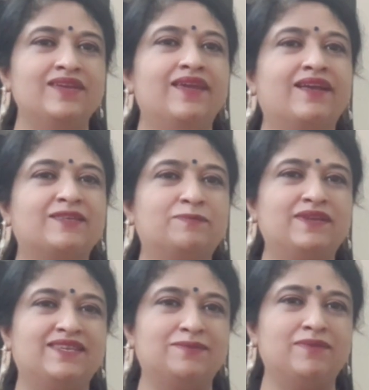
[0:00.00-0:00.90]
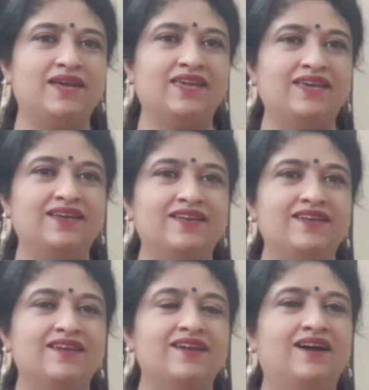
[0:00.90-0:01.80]
express my
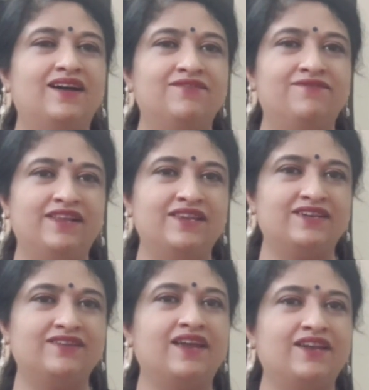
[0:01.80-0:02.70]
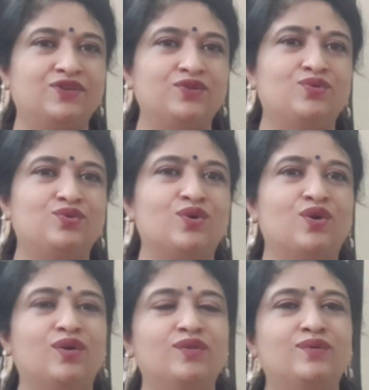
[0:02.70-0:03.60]
heartfelt gratitude to
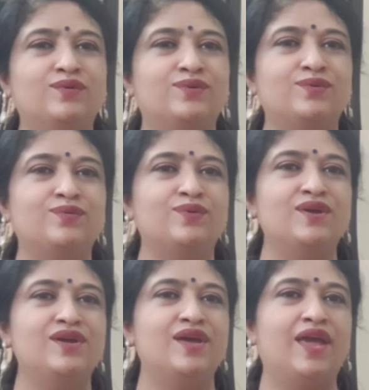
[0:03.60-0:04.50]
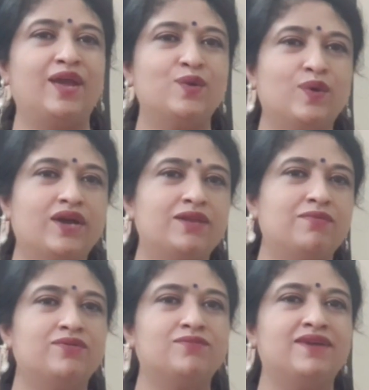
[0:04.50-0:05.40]
all those who inquired
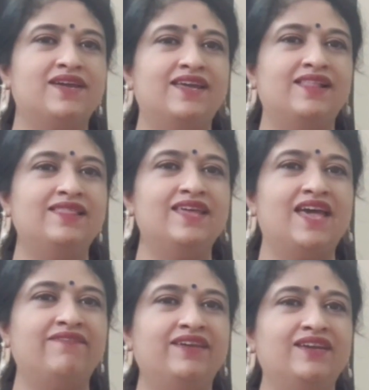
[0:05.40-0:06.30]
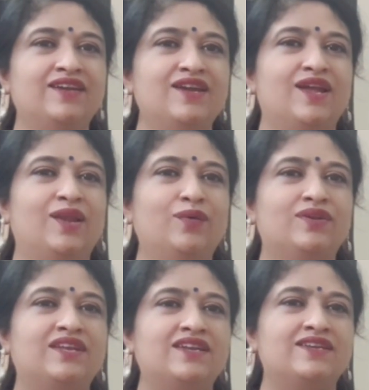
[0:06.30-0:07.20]
about my health, having
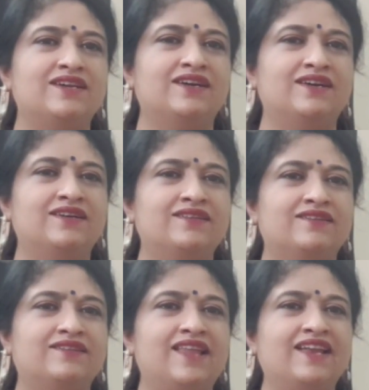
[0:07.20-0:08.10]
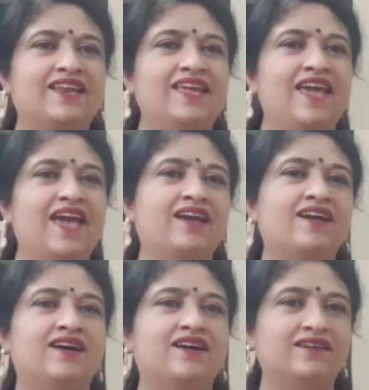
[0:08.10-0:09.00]
looked at a slightly
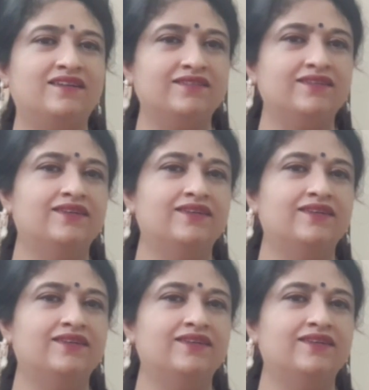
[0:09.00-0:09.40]
haggard